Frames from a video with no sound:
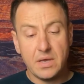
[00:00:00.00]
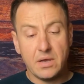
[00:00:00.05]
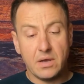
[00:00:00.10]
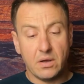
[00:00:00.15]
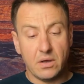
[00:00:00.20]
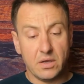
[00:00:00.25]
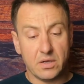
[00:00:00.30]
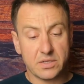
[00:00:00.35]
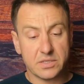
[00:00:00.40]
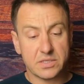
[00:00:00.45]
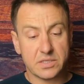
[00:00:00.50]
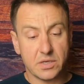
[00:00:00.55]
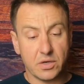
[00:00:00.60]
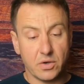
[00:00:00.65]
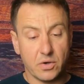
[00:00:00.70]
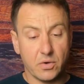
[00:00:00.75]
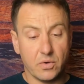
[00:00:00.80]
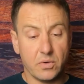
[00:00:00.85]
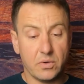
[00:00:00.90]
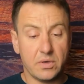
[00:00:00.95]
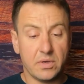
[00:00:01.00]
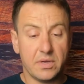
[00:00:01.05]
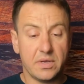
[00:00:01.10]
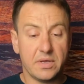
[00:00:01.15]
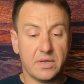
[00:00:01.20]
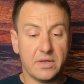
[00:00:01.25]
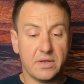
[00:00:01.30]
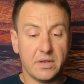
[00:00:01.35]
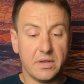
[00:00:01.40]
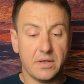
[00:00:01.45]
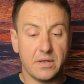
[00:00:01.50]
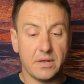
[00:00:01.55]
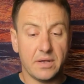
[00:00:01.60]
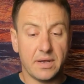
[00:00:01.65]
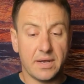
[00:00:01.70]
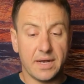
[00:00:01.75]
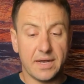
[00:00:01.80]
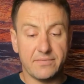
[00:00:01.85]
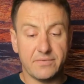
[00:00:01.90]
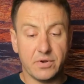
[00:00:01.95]
Also,
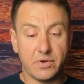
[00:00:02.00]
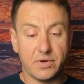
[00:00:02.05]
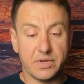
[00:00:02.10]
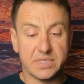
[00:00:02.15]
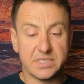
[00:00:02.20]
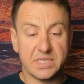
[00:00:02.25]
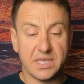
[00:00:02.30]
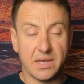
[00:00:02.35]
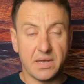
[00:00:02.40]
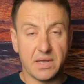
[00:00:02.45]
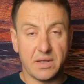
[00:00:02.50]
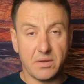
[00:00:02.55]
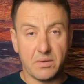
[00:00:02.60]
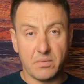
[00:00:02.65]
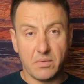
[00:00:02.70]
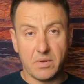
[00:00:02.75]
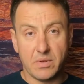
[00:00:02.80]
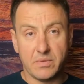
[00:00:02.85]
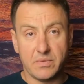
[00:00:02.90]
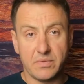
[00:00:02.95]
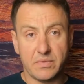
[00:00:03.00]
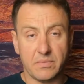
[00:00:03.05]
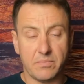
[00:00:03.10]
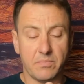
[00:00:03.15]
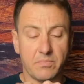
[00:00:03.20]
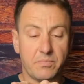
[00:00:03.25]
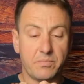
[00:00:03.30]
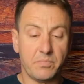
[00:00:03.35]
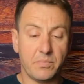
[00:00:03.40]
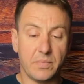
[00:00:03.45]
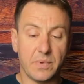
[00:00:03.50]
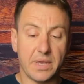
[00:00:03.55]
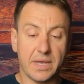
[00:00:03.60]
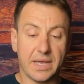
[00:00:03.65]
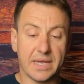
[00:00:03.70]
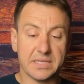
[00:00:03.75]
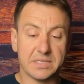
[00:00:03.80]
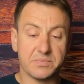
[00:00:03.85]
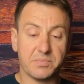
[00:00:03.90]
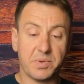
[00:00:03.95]
I've noticed that
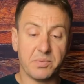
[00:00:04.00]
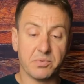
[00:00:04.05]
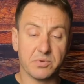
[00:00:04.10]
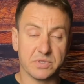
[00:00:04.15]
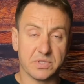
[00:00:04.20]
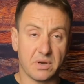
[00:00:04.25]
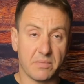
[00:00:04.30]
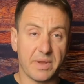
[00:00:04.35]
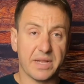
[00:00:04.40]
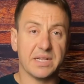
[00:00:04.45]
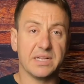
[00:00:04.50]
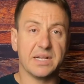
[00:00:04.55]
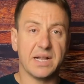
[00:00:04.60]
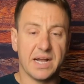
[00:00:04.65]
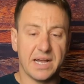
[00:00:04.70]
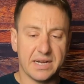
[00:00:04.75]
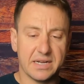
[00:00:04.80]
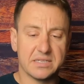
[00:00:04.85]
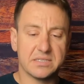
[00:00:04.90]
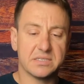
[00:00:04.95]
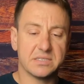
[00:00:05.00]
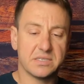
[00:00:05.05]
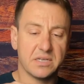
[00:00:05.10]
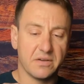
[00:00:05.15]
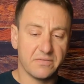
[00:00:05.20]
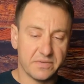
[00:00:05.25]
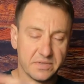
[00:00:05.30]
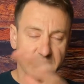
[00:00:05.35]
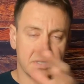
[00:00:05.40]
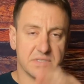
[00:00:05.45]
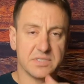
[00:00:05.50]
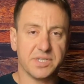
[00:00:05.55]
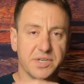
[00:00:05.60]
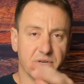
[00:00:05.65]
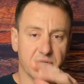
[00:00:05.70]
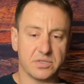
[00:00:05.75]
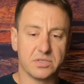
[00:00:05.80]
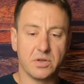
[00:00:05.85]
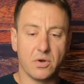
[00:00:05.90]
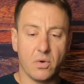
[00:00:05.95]
as people start making Kydex and stuff, and as
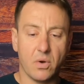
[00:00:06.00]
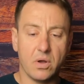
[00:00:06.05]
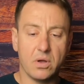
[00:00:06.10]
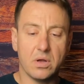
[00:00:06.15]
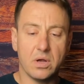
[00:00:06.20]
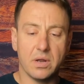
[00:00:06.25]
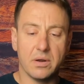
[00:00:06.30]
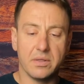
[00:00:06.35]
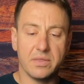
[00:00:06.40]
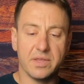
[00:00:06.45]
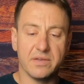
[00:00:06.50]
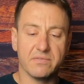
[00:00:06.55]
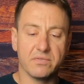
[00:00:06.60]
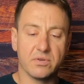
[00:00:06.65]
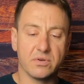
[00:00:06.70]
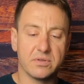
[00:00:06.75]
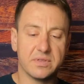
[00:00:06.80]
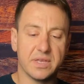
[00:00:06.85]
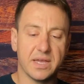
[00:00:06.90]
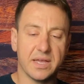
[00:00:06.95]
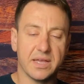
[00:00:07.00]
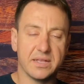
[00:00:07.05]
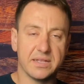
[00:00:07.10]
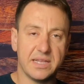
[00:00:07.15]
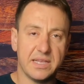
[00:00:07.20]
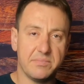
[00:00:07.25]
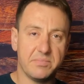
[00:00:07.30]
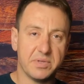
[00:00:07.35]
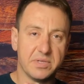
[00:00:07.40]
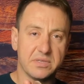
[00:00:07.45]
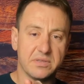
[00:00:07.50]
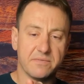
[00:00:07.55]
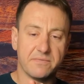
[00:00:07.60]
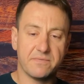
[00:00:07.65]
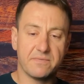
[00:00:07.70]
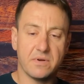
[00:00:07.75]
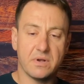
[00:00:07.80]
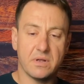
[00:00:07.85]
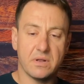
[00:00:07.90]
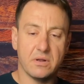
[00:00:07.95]
years go on, they've learned that keeping the
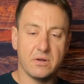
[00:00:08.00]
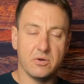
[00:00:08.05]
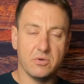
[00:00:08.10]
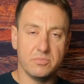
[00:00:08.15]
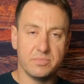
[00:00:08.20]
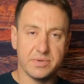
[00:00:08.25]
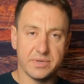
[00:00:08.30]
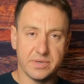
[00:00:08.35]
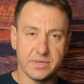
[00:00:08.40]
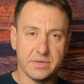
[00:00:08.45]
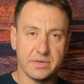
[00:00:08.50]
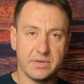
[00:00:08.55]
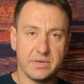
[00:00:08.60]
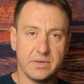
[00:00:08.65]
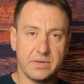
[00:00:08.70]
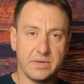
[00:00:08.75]
front open